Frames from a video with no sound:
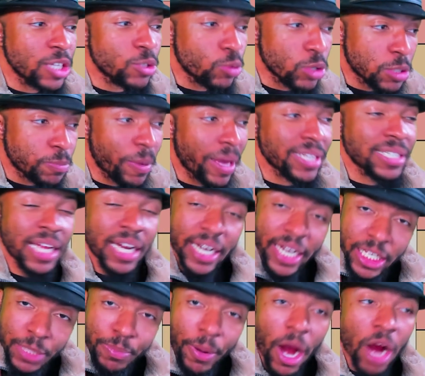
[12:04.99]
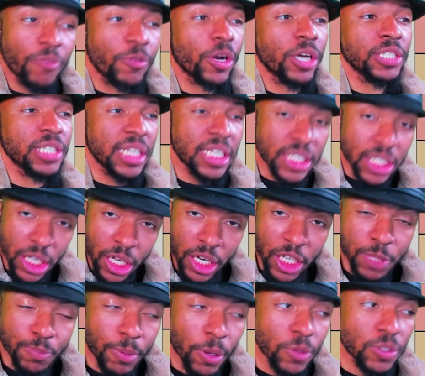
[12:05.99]
respects that it is powerful because it is a good
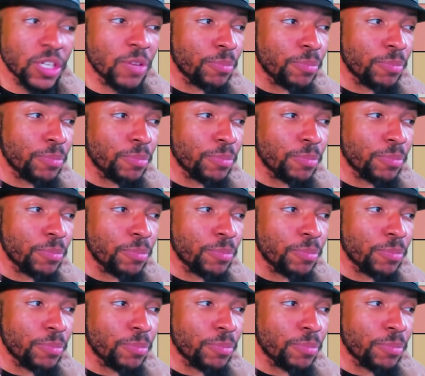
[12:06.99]
explosive.